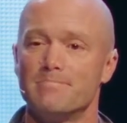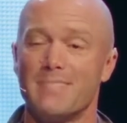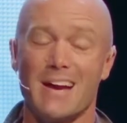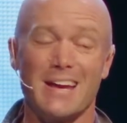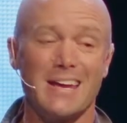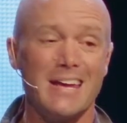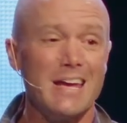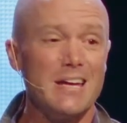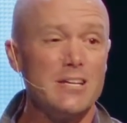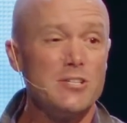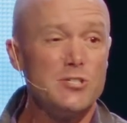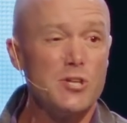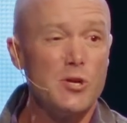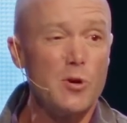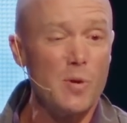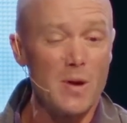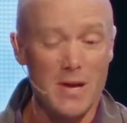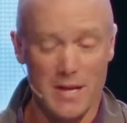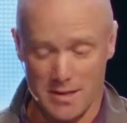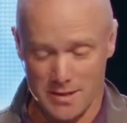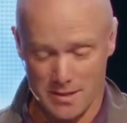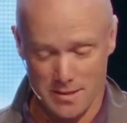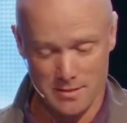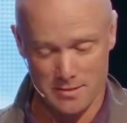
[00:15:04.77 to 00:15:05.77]
I can't do
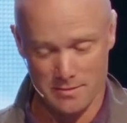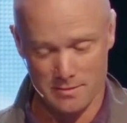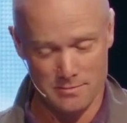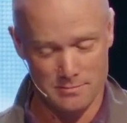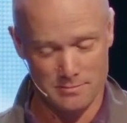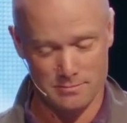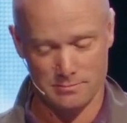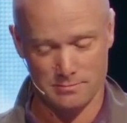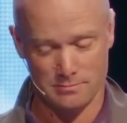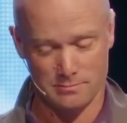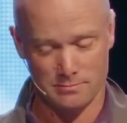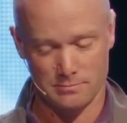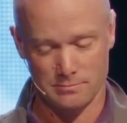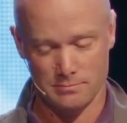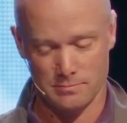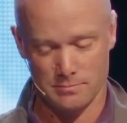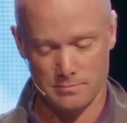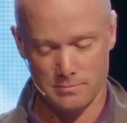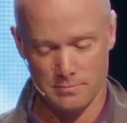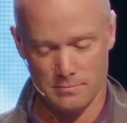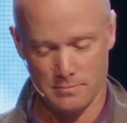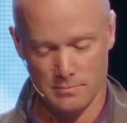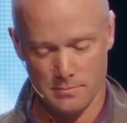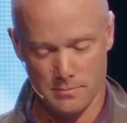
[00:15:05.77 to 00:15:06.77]
it,
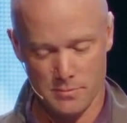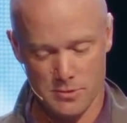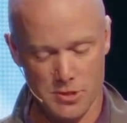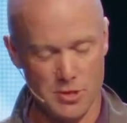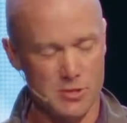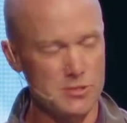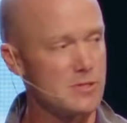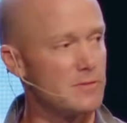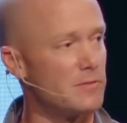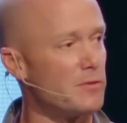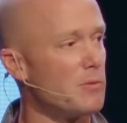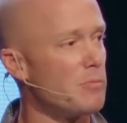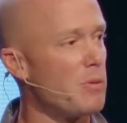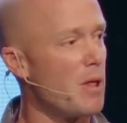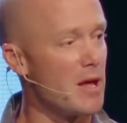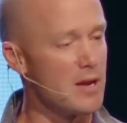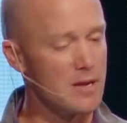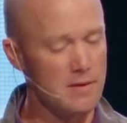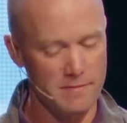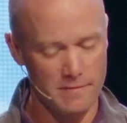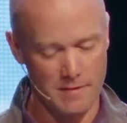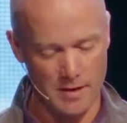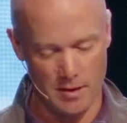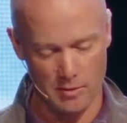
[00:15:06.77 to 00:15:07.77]
Joseph
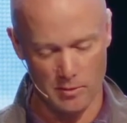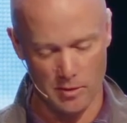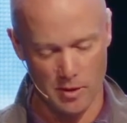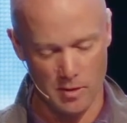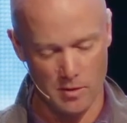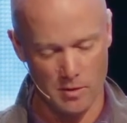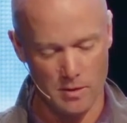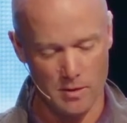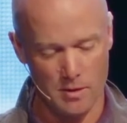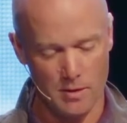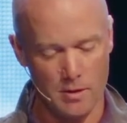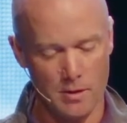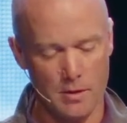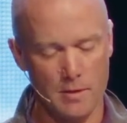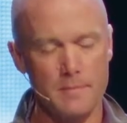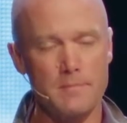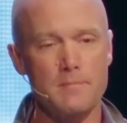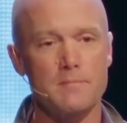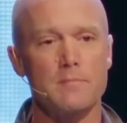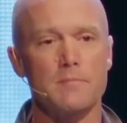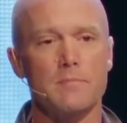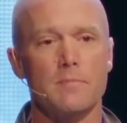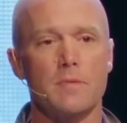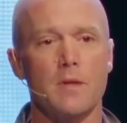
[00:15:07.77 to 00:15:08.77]
replied to Pharaoh.
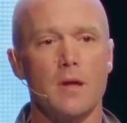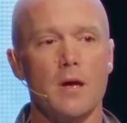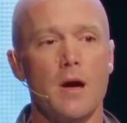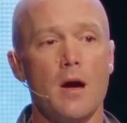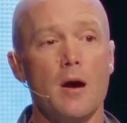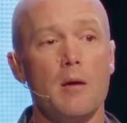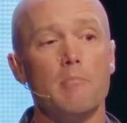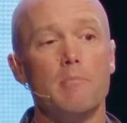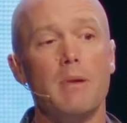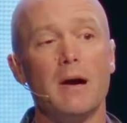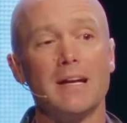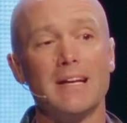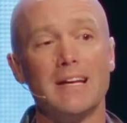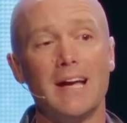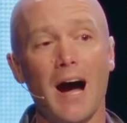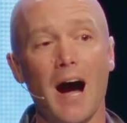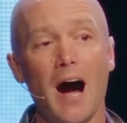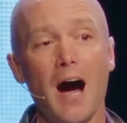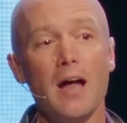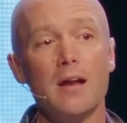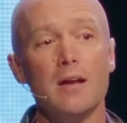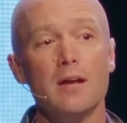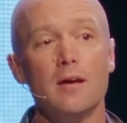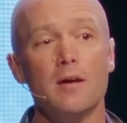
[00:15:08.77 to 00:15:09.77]
But
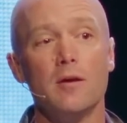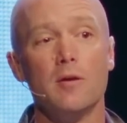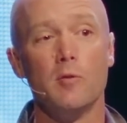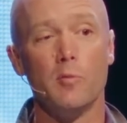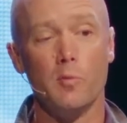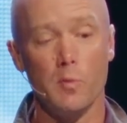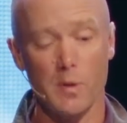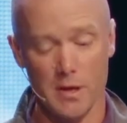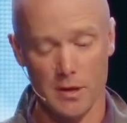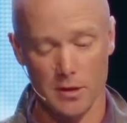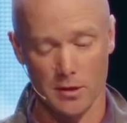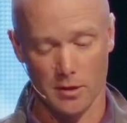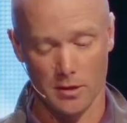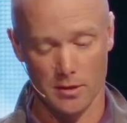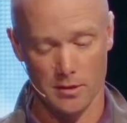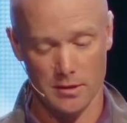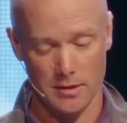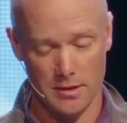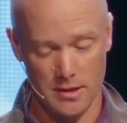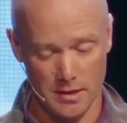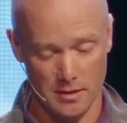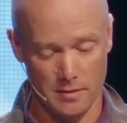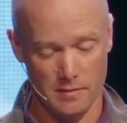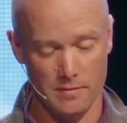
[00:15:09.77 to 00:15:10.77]
God will
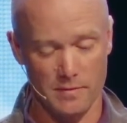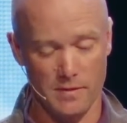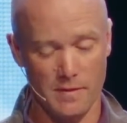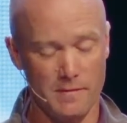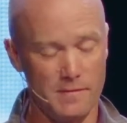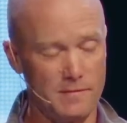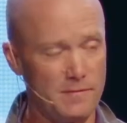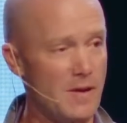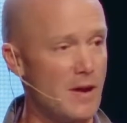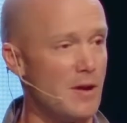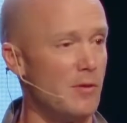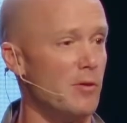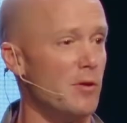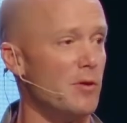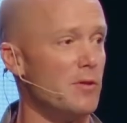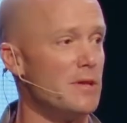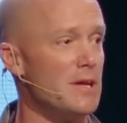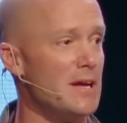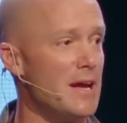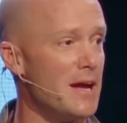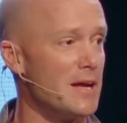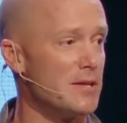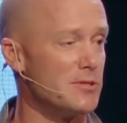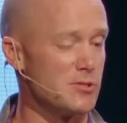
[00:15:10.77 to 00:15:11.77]
give Pharaoh
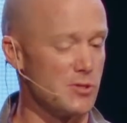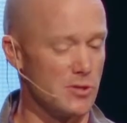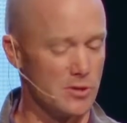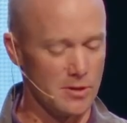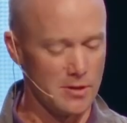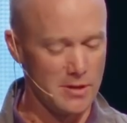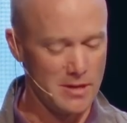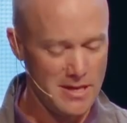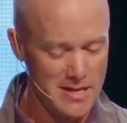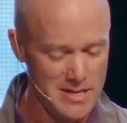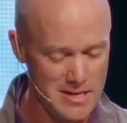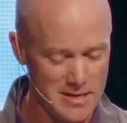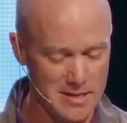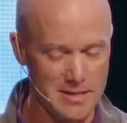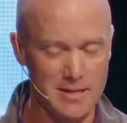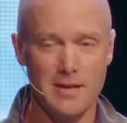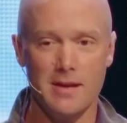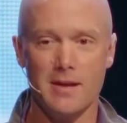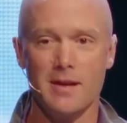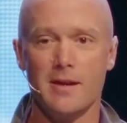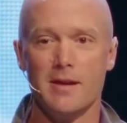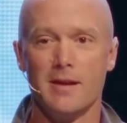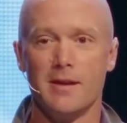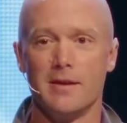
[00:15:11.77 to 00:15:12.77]
the answer
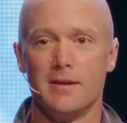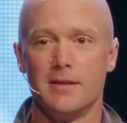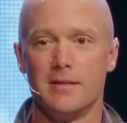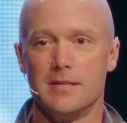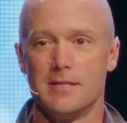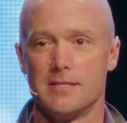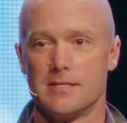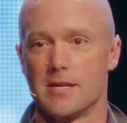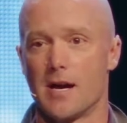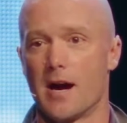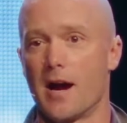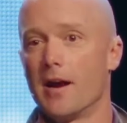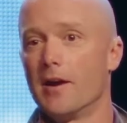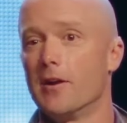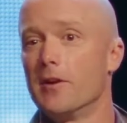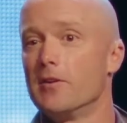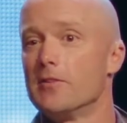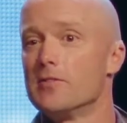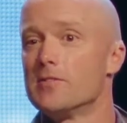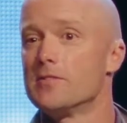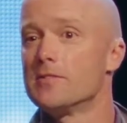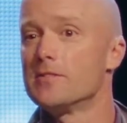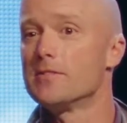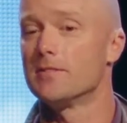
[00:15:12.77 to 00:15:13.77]
he
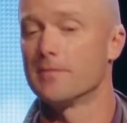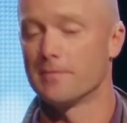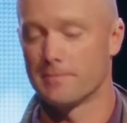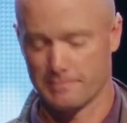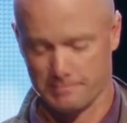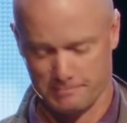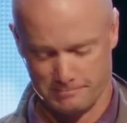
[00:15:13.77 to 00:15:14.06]
desires.